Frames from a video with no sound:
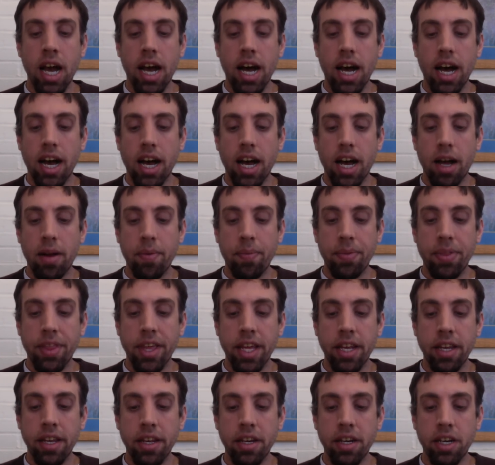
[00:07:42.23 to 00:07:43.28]
Then
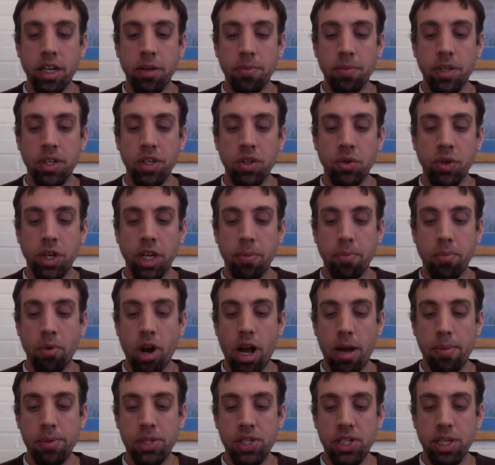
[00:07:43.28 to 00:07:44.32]
they're going to be doing a
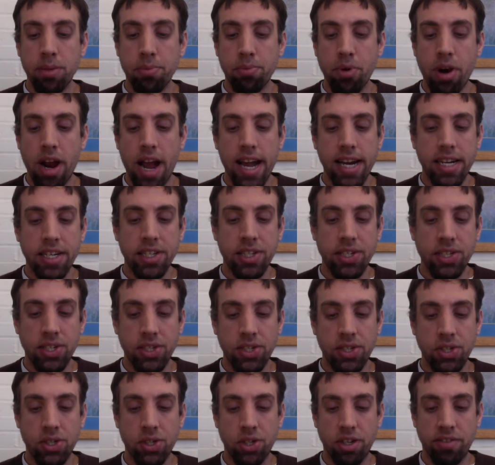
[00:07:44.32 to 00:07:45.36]
promising
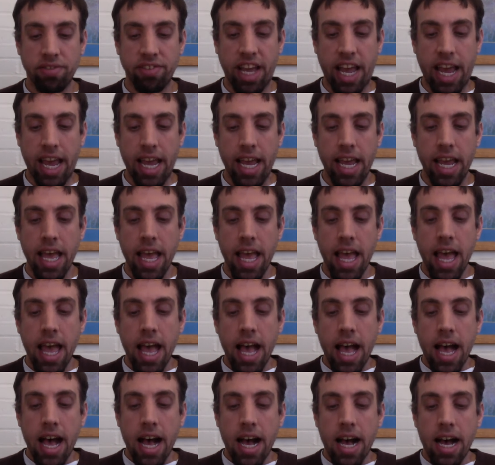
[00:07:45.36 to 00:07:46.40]
practices survey.
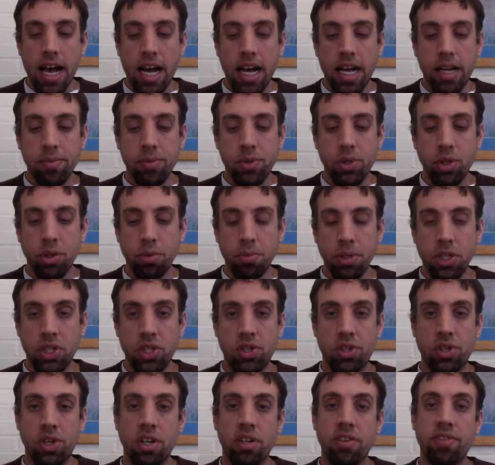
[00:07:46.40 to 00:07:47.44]
So they'll be
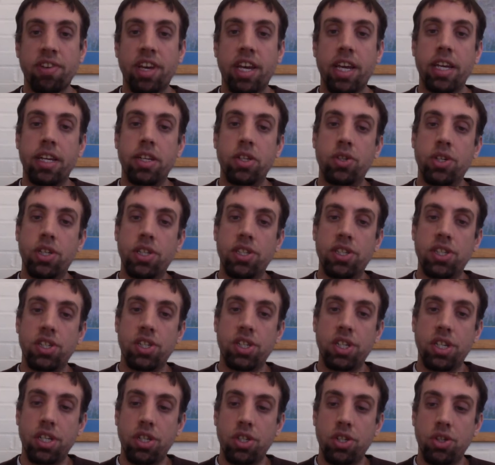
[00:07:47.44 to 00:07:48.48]
surveying
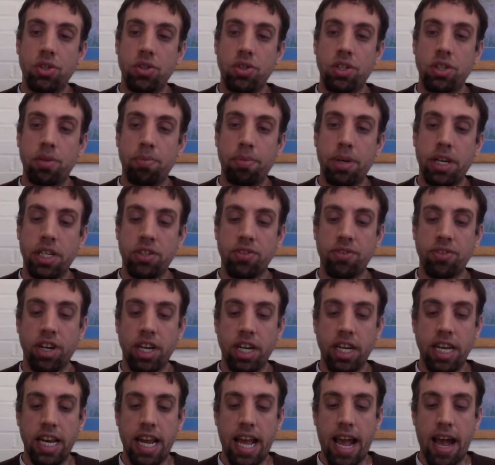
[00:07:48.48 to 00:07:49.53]
transition age youth to best
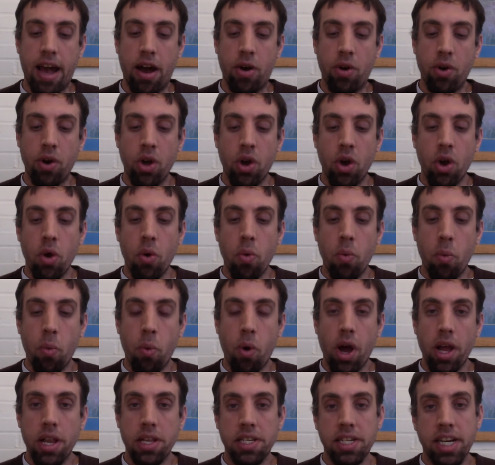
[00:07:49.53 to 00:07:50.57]
find out
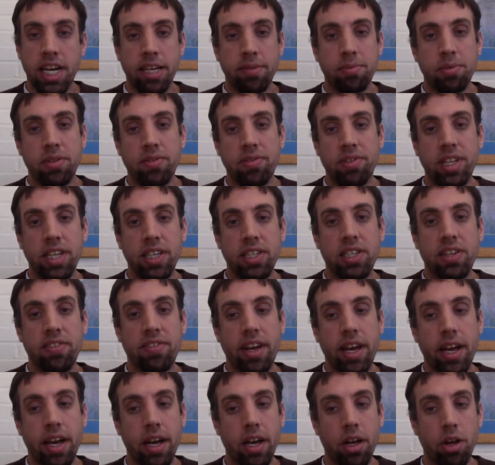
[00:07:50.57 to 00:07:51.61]
what types of things have
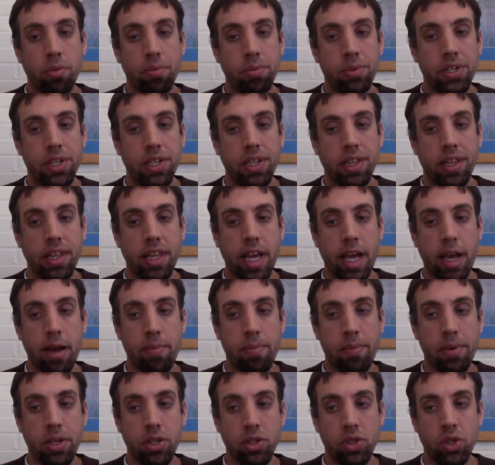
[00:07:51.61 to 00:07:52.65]
helped
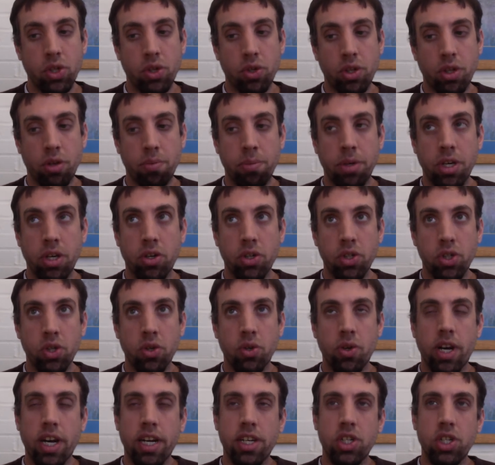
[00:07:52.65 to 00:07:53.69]
them. So they'll be
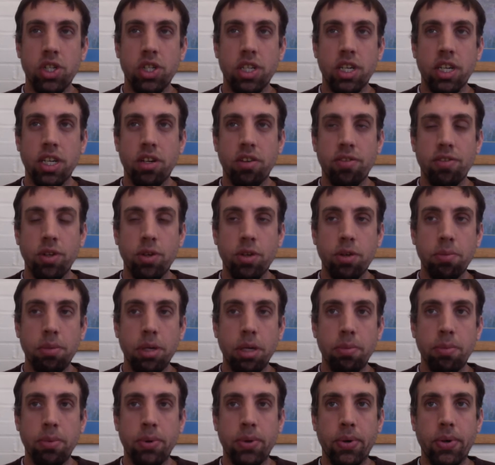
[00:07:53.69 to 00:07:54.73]
also actually interviewing
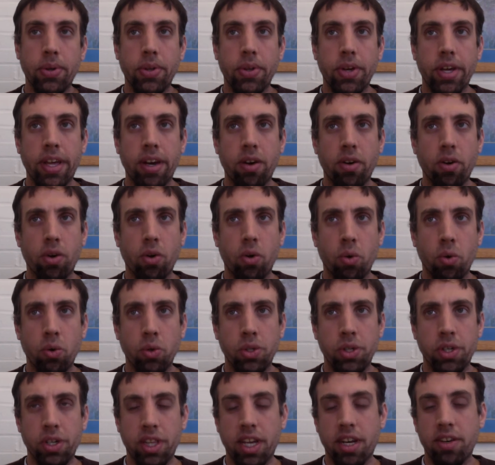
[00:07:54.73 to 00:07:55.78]
people that are
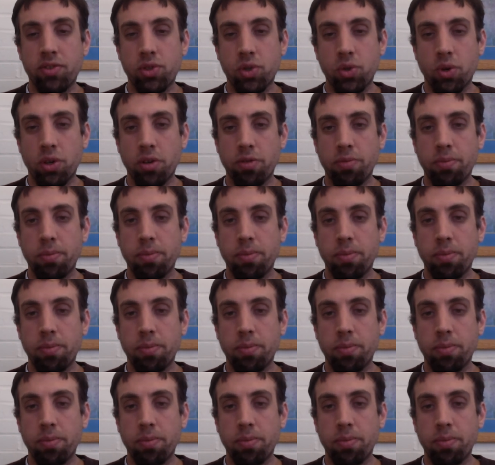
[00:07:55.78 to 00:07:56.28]
older that have sort of